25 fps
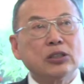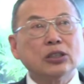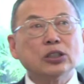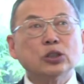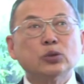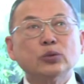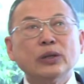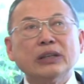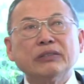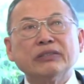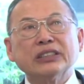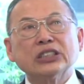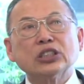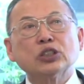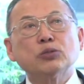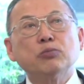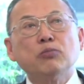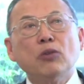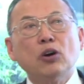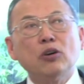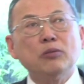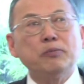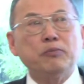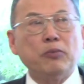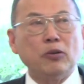because we have a
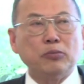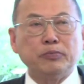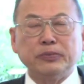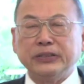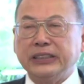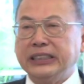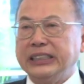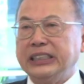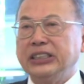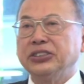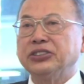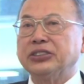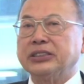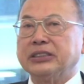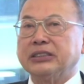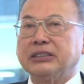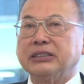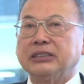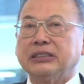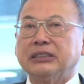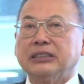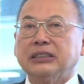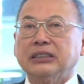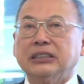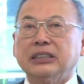small population,
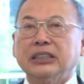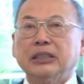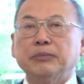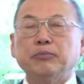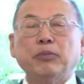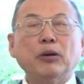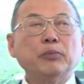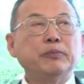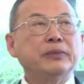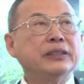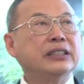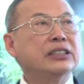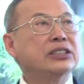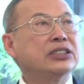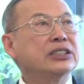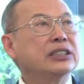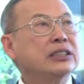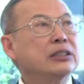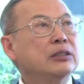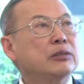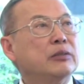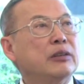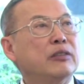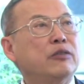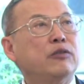a
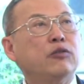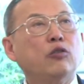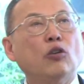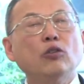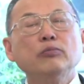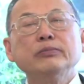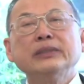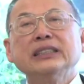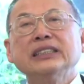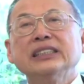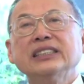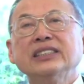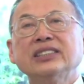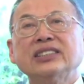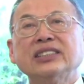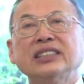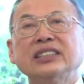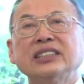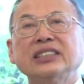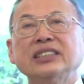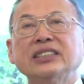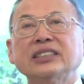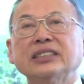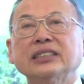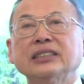population of about 4 million
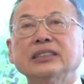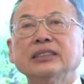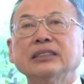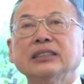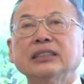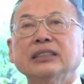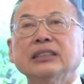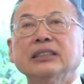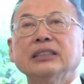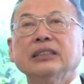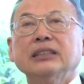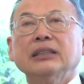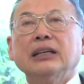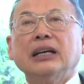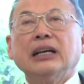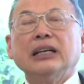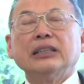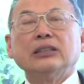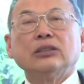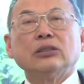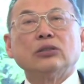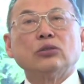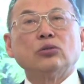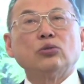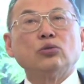citizens,
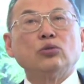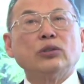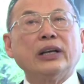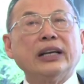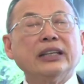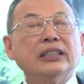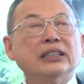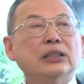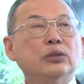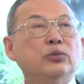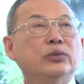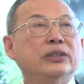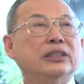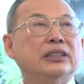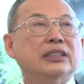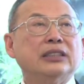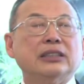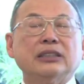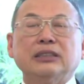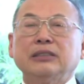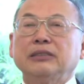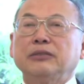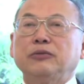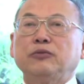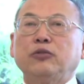and together with
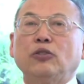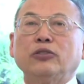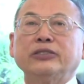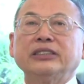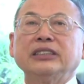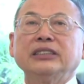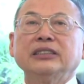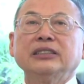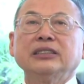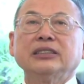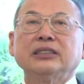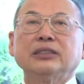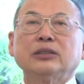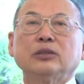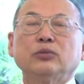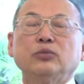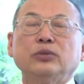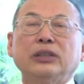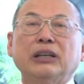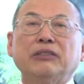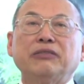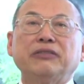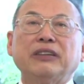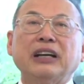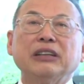the foreigners,
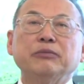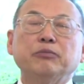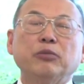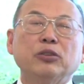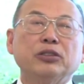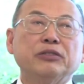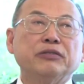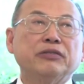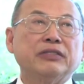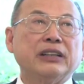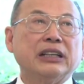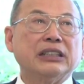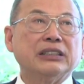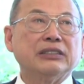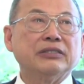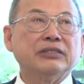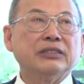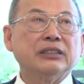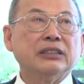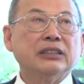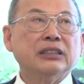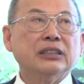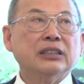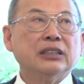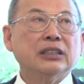we are 5.5,
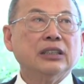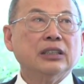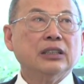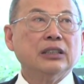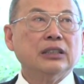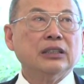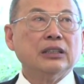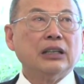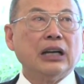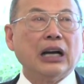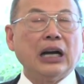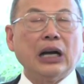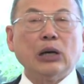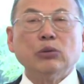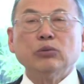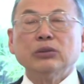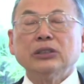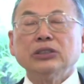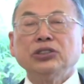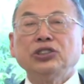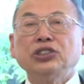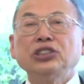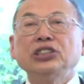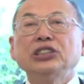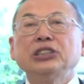
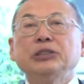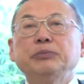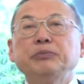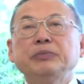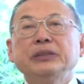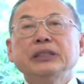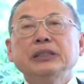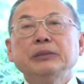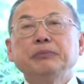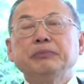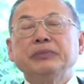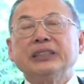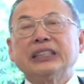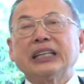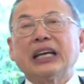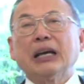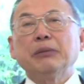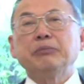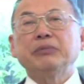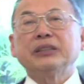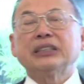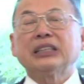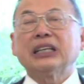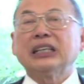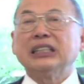our GDP per
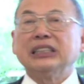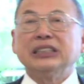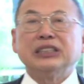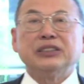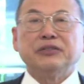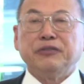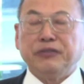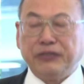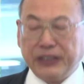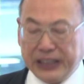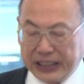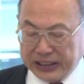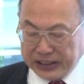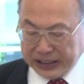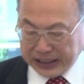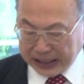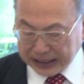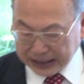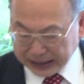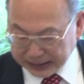capita is very